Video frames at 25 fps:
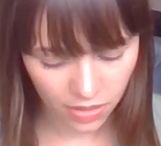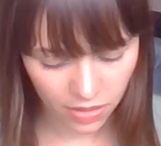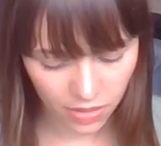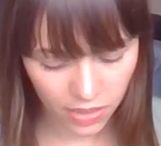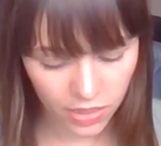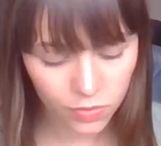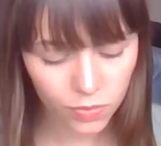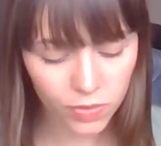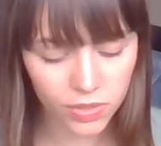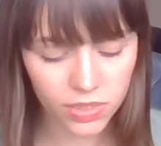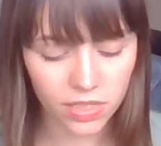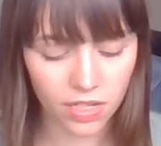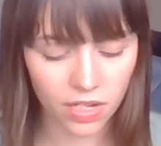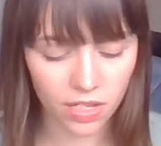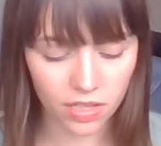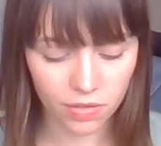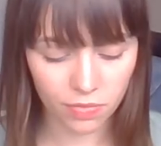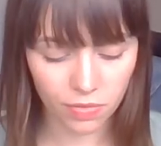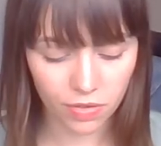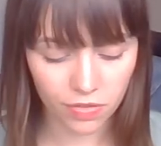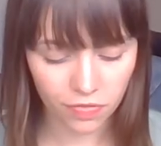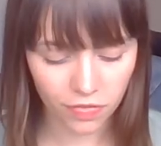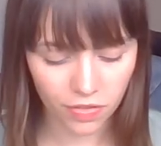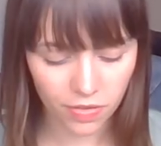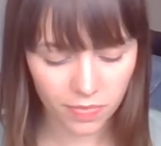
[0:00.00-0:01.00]
This was another
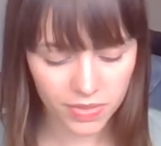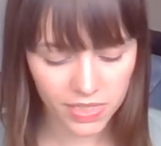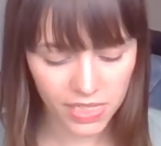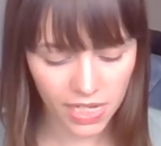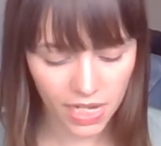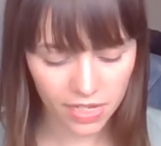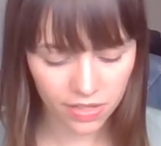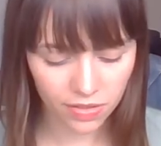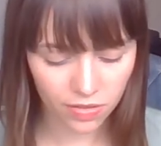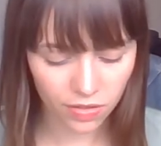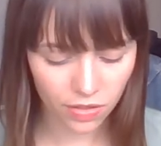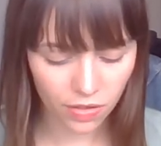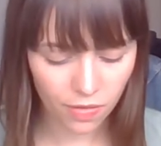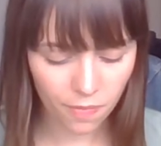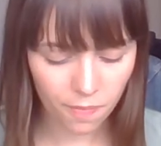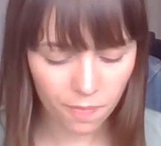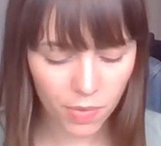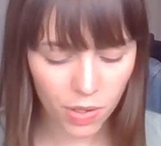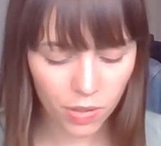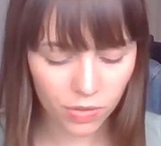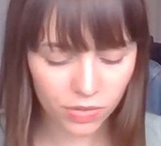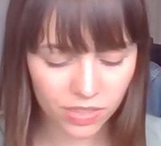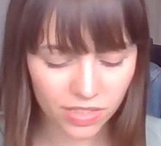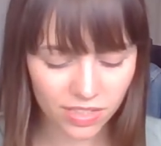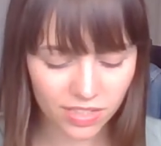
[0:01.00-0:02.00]
one from Daniel.
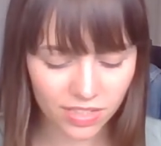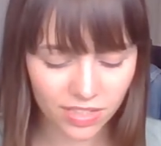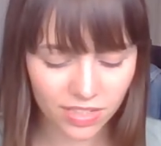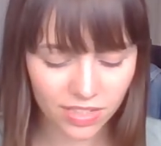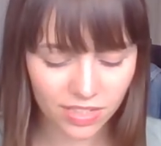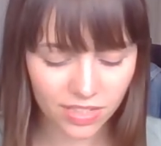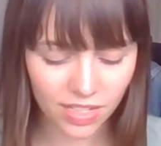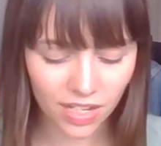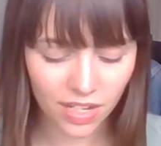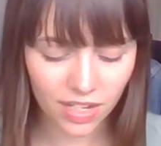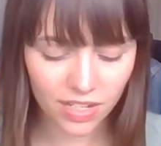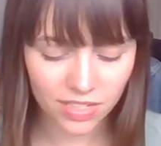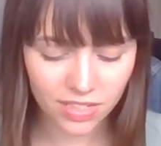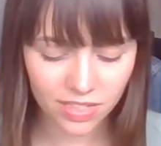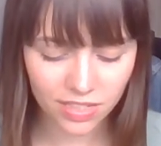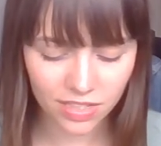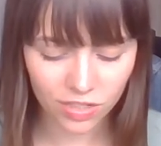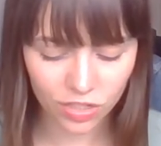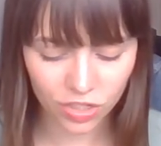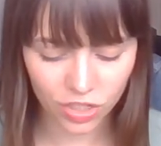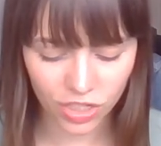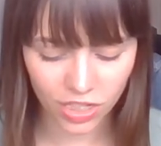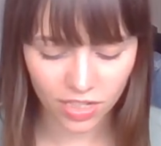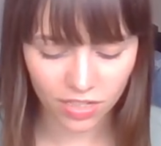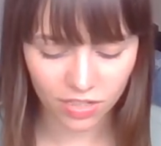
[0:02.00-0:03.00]
Most sus
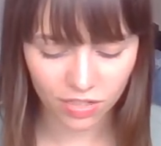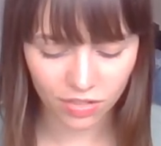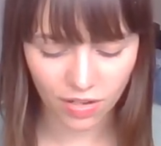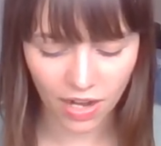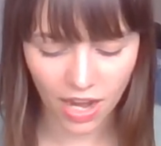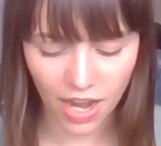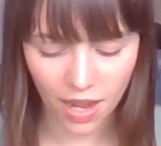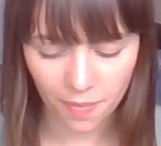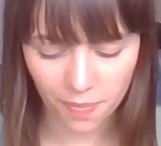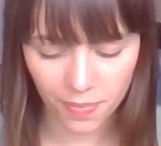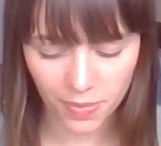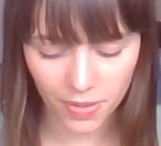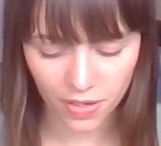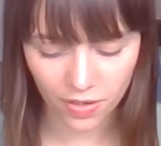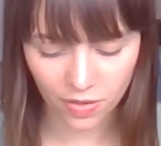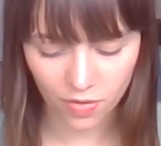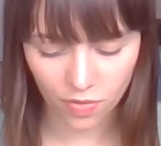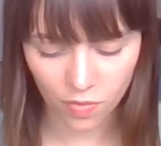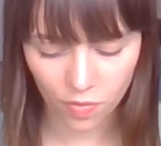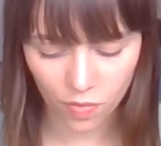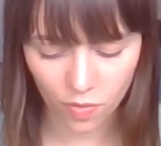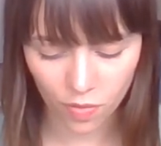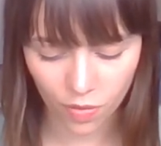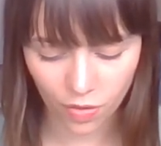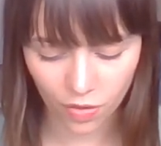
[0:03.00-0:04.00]
shit to happen
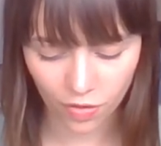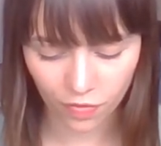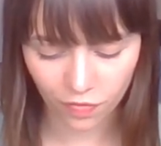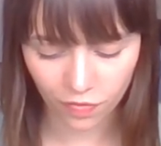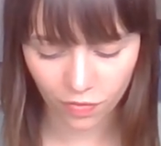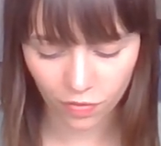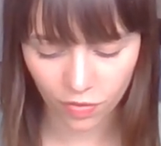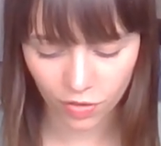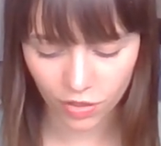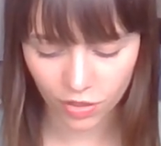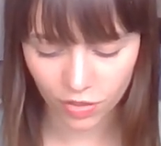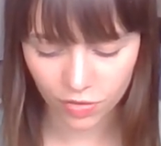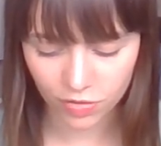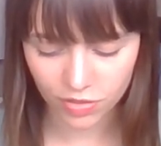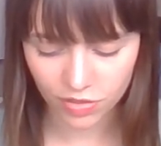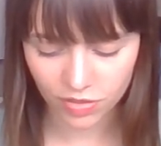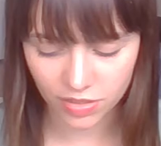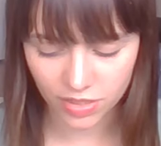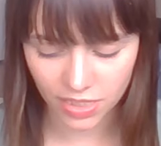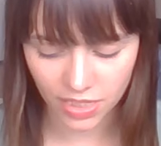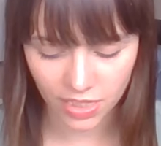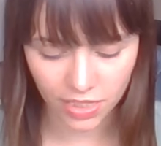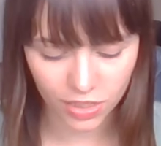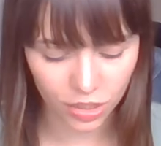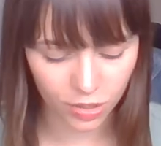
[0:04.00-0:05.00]
or for you to
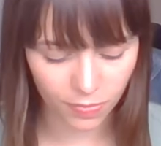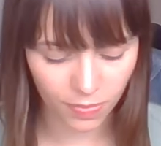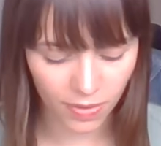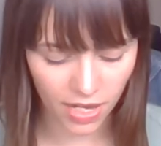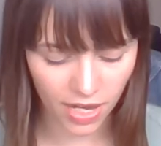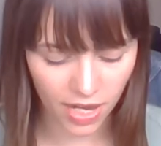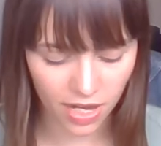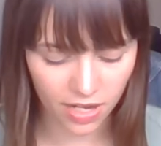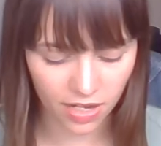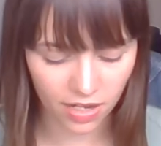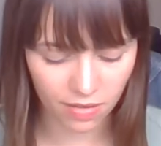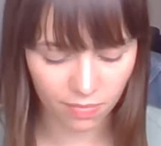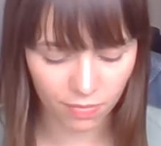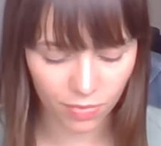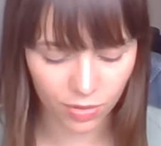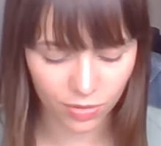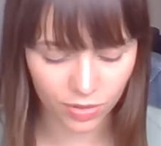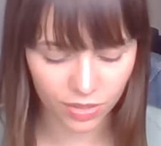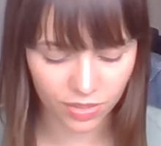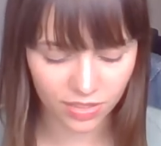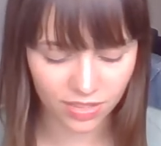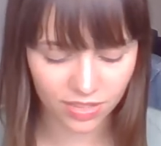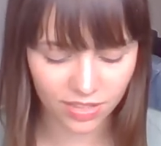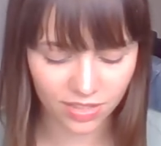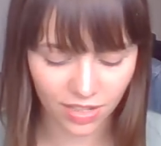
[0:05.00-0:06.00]
see in Japan, and
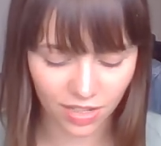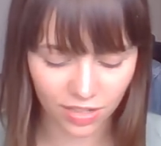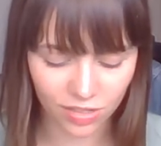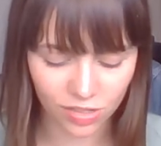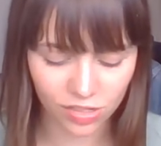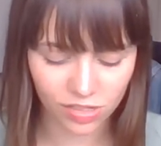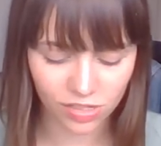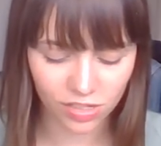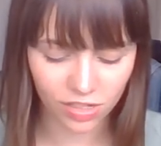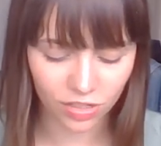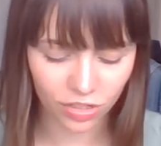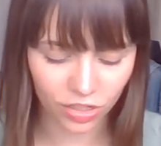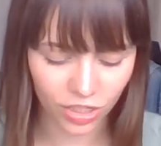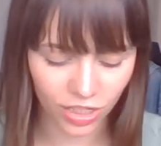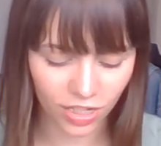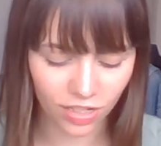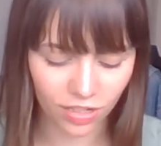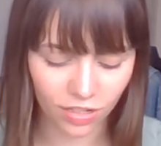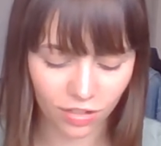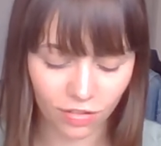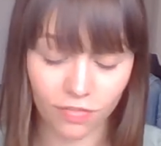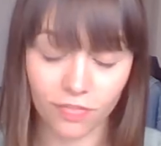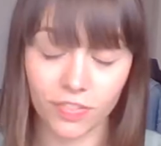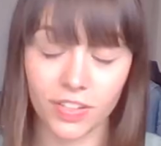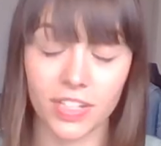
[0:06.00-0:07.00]
most sus shit
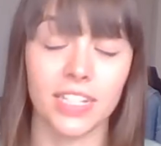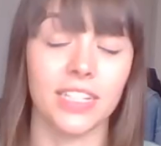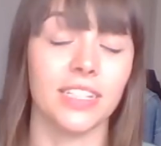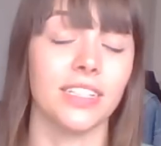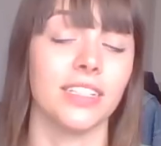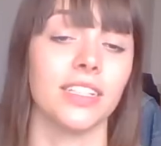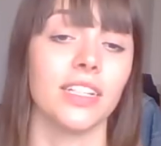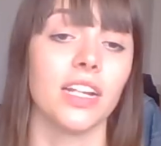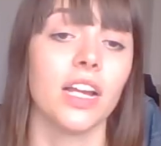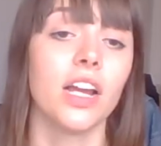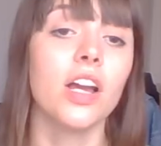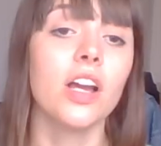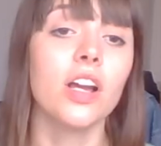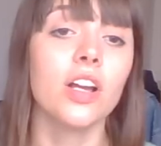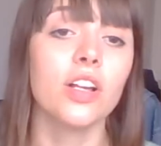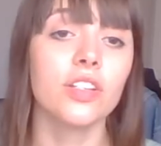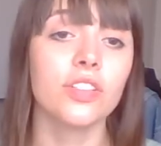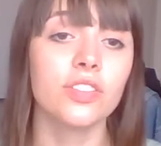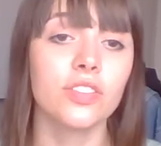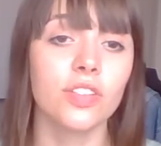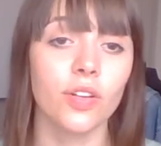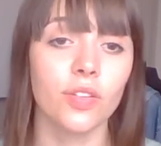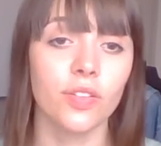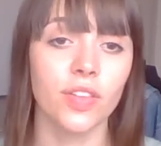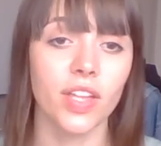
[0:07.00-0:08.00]
you've eaten.
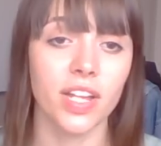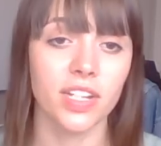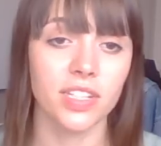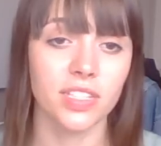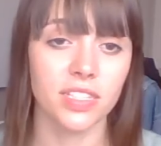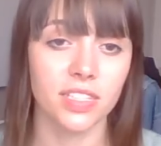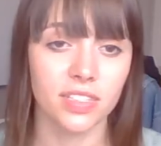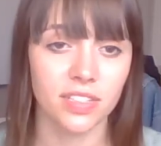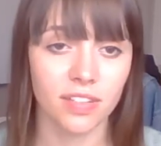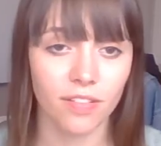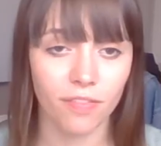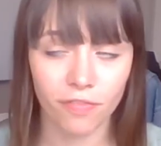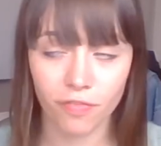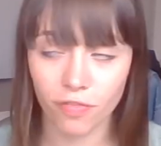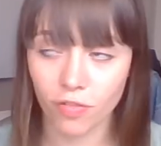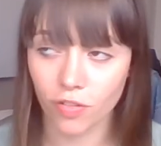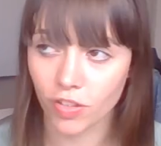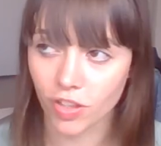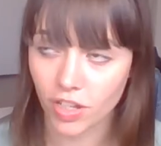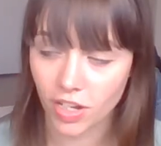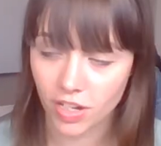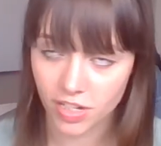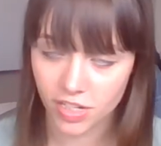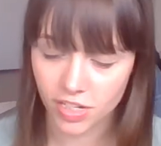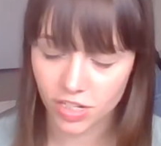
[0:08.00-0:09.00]
So that's for
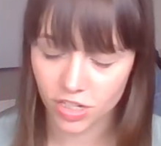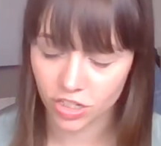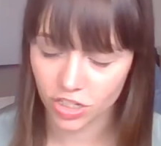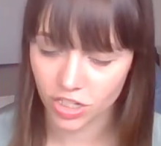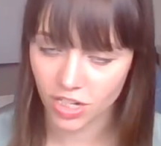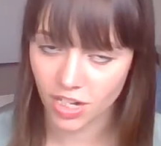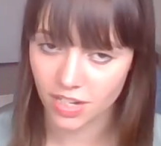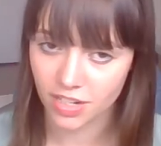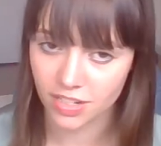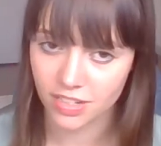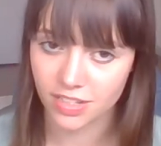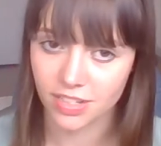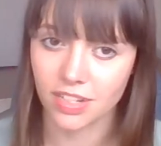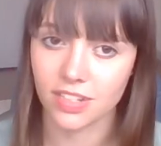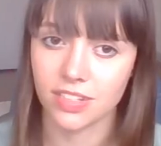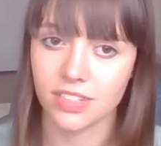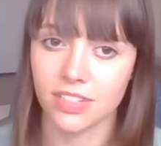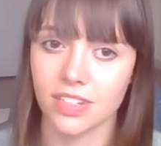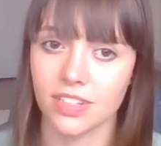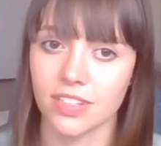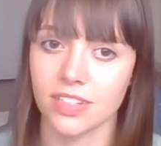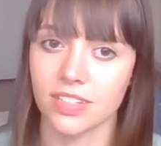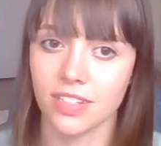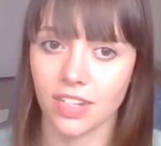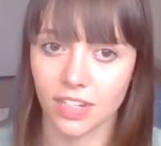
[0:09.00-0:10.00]
the uninitiated, sus
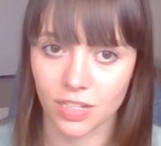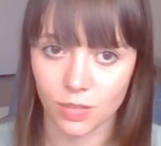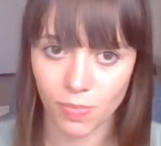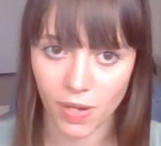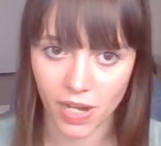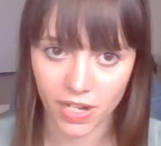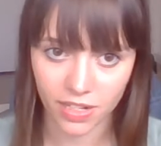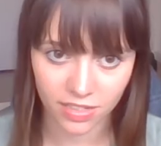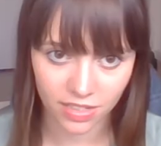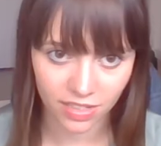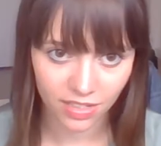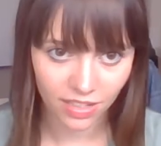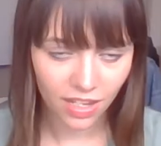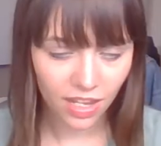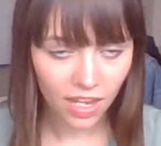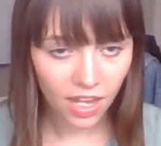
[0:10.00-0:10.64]
is suspect.